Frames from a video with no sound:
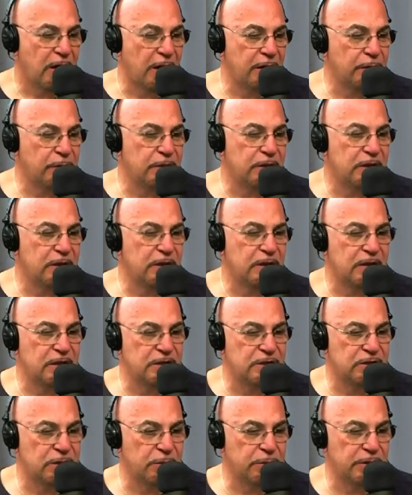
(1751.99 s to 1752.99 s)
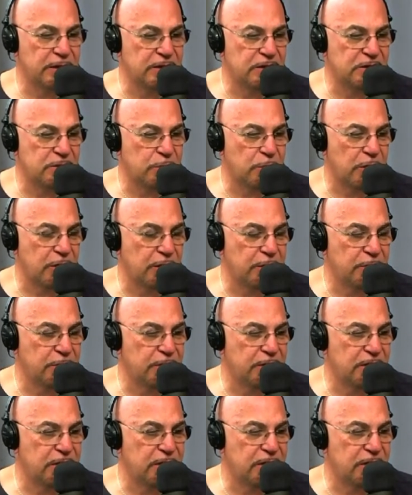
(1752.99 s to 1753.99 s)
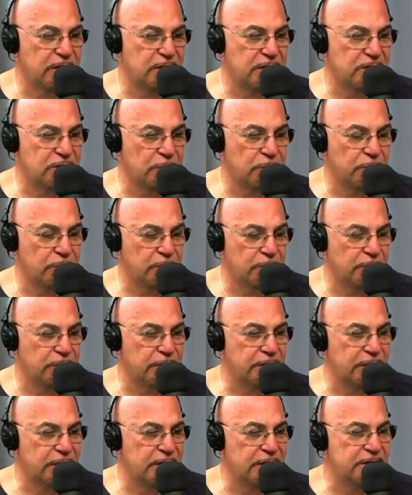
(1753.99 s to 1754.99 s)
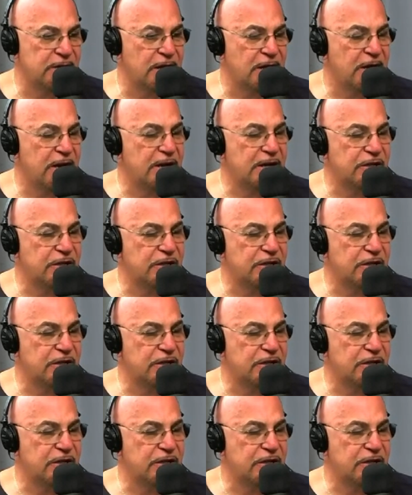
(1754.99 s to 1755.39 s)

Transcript: I don't think that they don't get smart. I don't think that they don't learn things.